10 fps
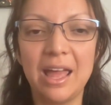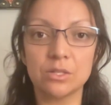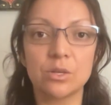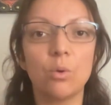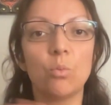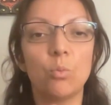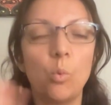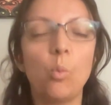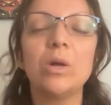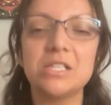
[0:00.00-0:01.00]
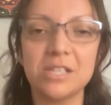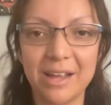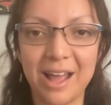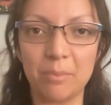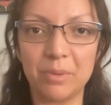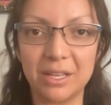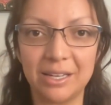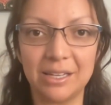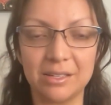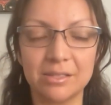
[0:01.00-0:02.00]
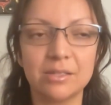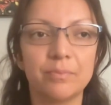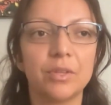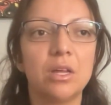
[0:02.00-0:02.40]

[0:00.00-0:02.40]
So what's gonna happen is